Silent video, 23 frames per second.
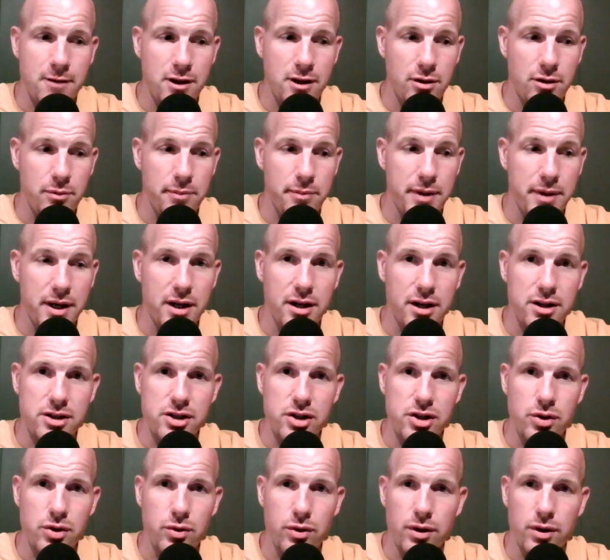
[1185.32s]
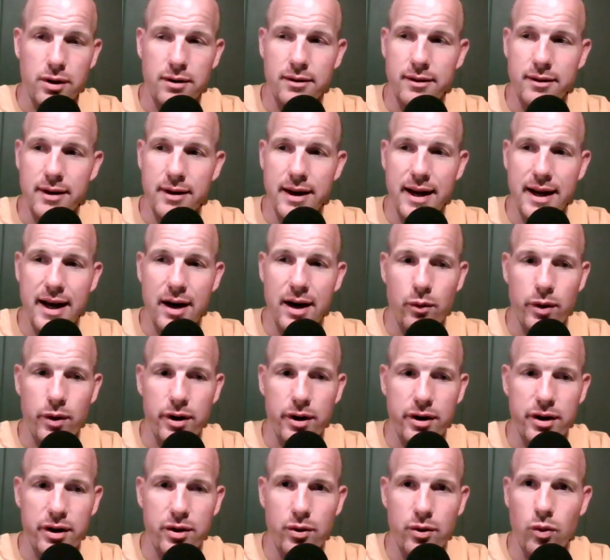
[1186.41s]
you know, because you're not
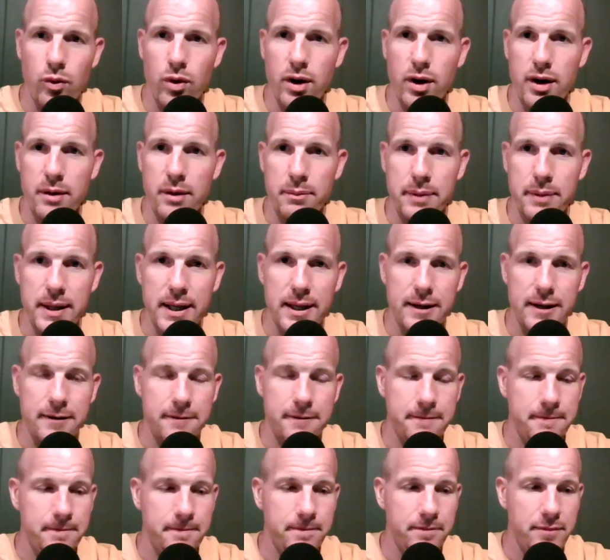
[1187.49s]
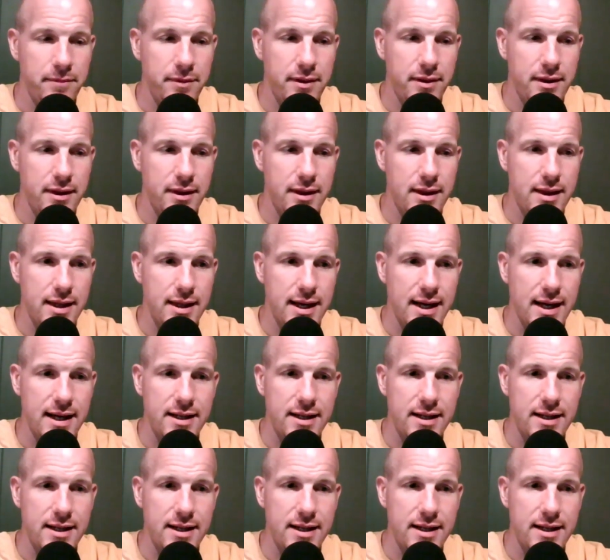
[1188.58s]
where you want to be,